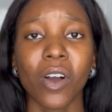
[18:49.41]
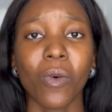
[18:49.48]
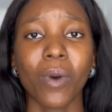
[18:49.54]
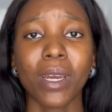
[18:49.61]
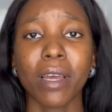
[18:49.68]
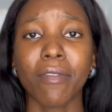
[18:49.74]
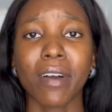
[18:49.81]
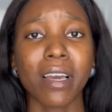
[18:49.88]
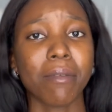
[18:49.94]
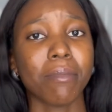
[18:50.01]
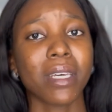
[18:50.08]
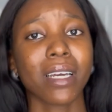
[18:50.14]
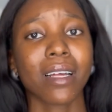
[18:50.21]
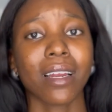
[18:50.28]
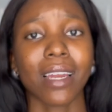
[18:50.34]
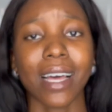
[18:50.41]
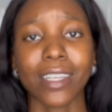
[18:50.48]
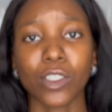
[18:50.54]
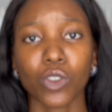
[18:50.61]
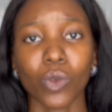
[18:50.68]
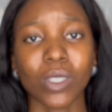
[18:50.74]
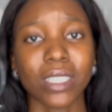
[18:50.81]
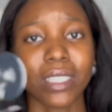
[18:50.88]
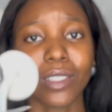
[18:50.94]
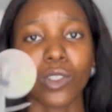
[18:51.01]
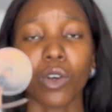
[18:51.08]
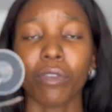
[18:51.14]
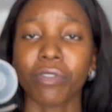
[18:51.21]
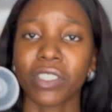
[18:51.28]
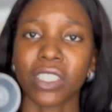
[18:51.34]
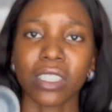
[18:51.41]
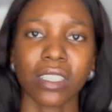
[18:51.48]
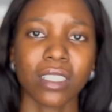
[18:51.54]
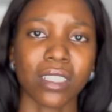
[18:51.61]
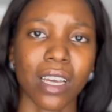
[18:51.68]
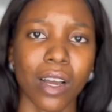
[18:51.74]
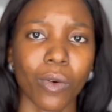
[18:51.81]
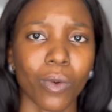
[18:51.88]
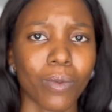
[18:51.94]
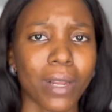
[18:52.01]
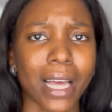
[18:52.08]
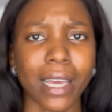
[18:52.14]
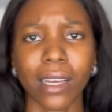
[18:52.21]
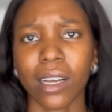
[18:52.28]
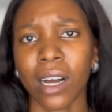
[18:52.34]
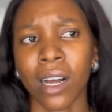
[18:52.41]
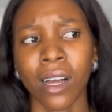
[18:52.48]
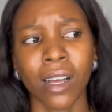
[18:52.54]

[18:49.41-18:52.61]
Whenever I make large quantity of chin, I will be like,